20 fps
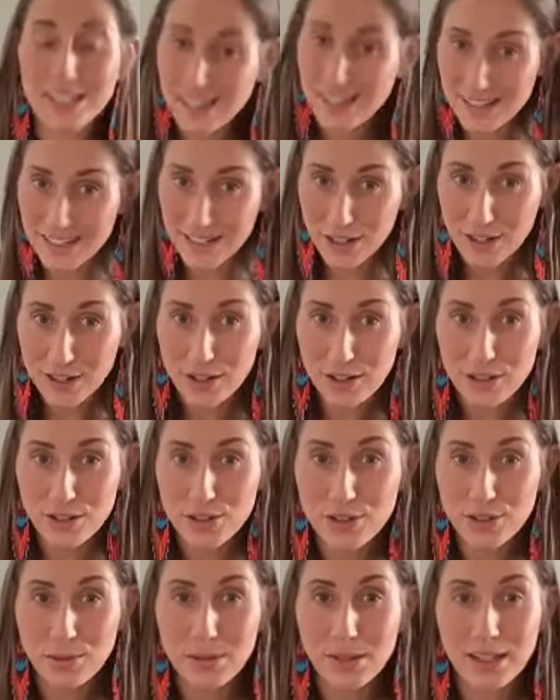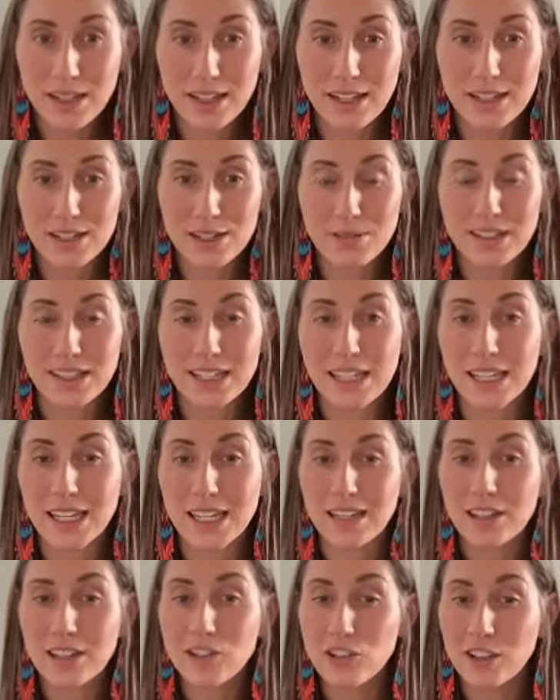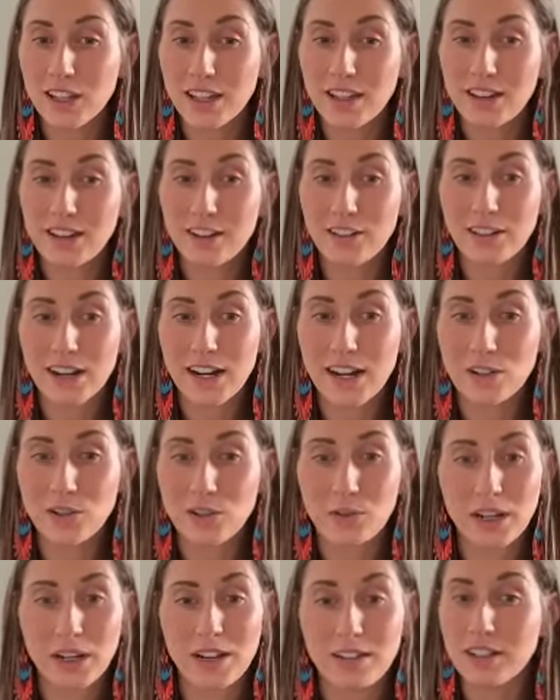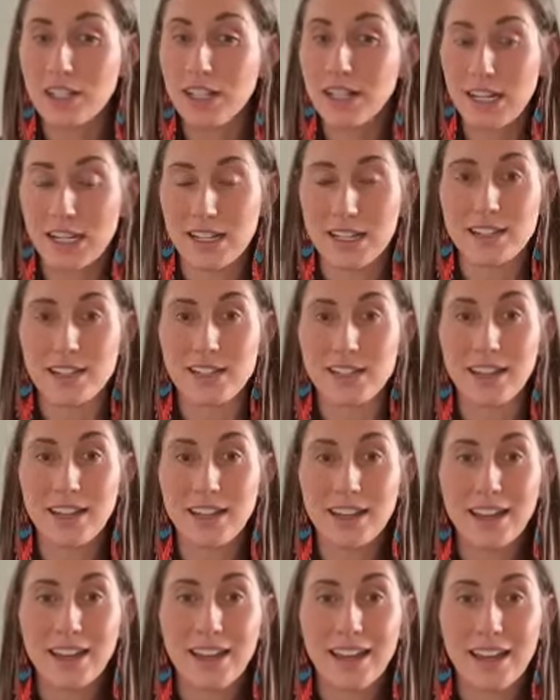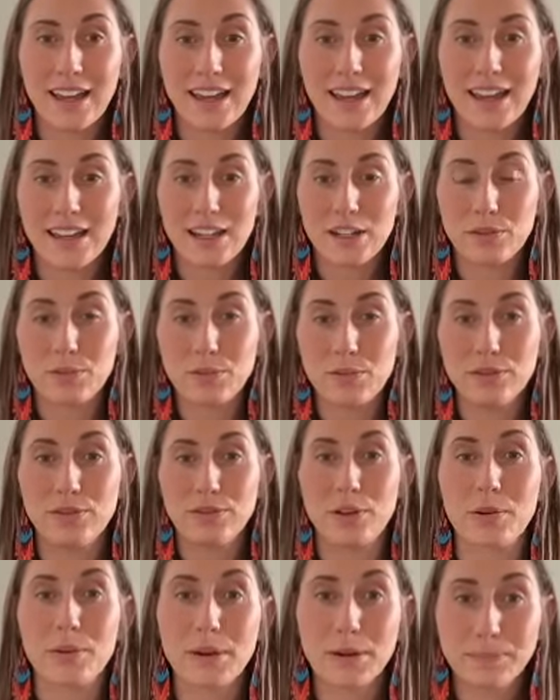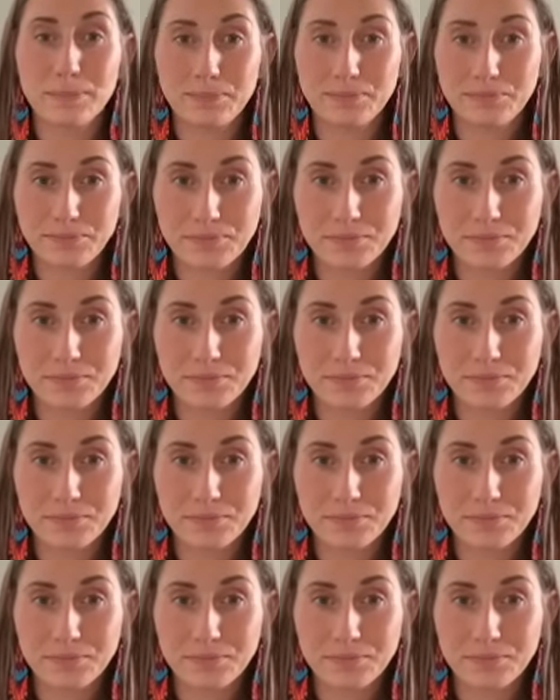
easier to begin doing the healing around whatever it is and move forward.